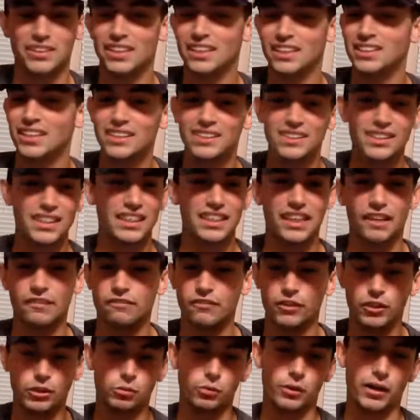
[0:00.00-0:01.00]
It's nice to get that
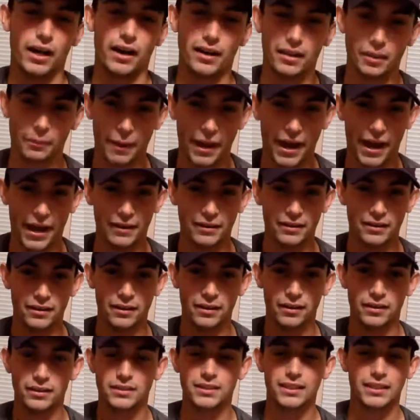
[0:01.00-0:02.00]
first one out of the bat.
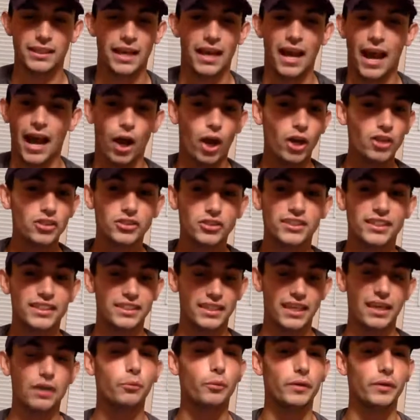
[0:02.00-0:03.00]
I also
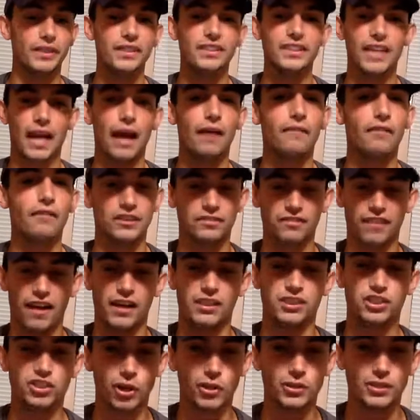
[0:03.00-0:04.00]
think we need to have a
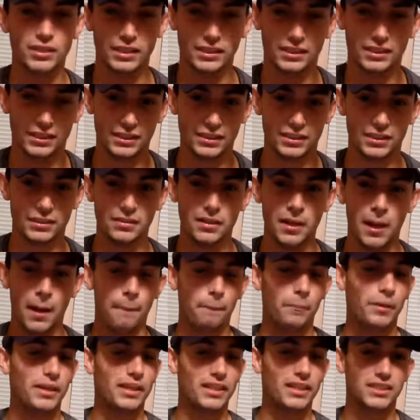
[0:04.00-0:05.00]
fast start to the season
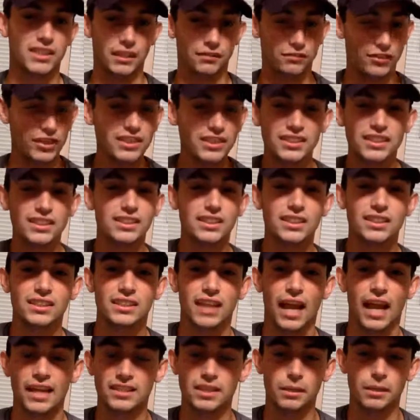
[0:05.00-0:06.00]
because if this season
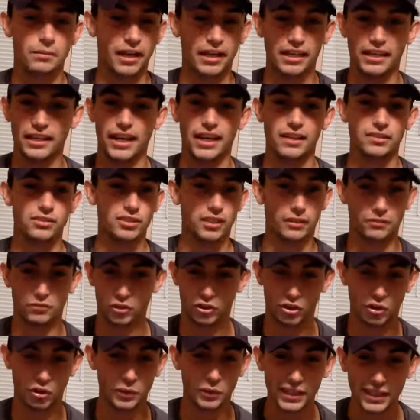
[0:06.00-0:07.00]
ends up getting canceled after
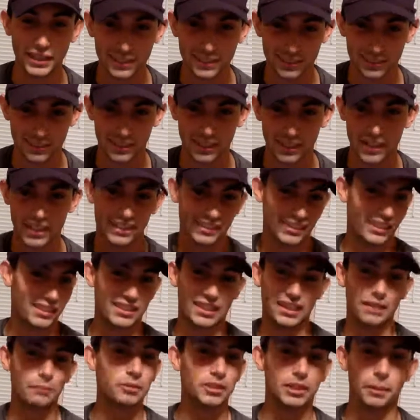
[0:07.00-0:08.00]
2 weeks, the
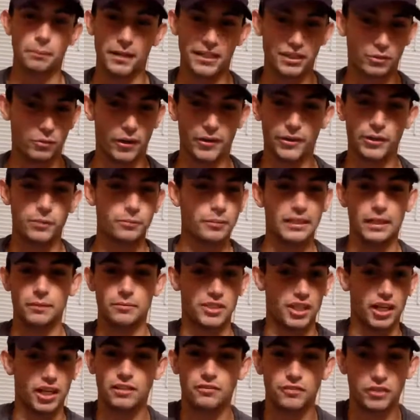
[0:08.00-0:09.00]
team with the best record becomes
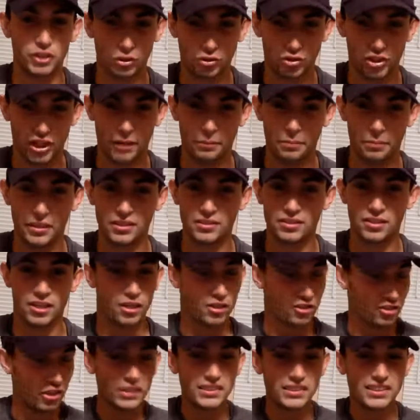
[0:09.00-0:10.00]
the unofficial champions.
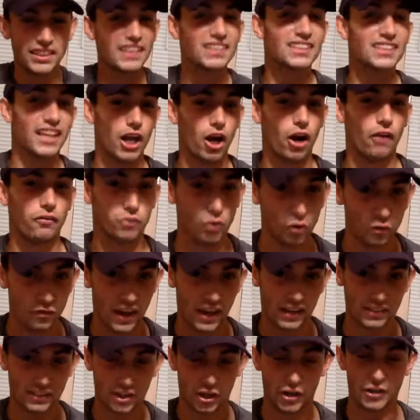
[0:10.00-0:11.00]
So it's nice to get off to a
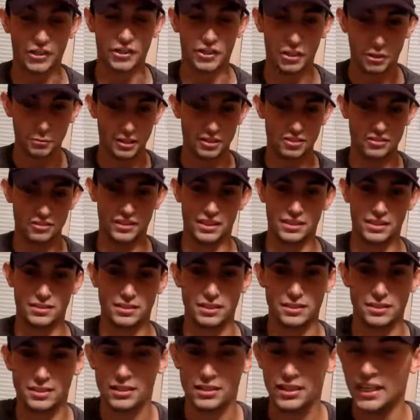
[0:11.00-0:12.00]
fast start here, especially this
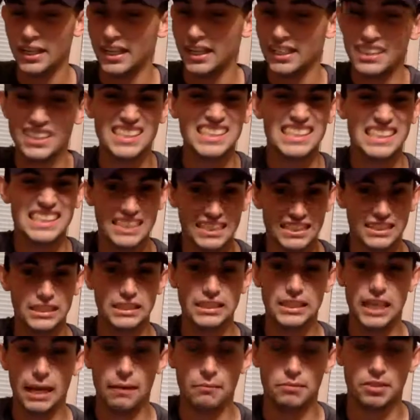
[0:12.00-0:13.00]
season in this
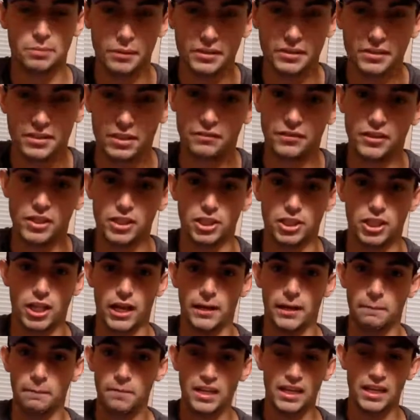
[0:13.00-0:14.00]
60-game sprint to the finish
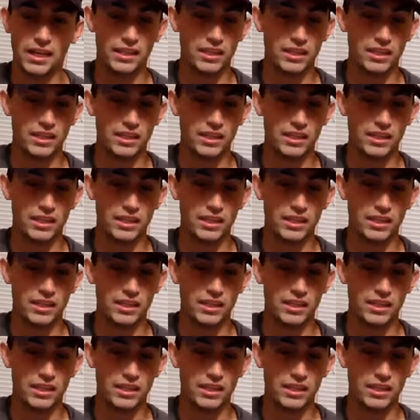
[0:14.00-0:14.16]
line in